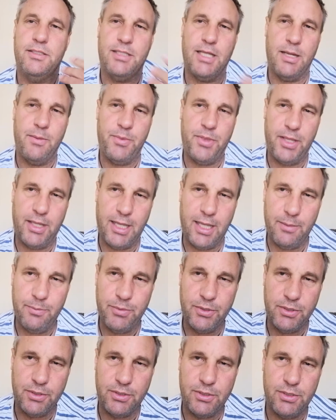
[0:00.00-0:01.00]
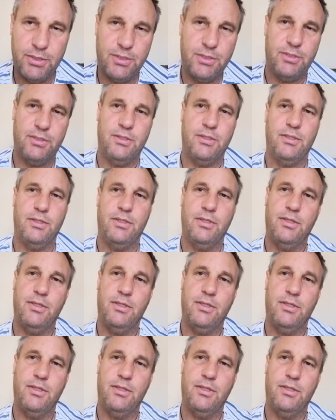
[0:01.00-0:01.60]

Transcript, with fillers: same thing happens.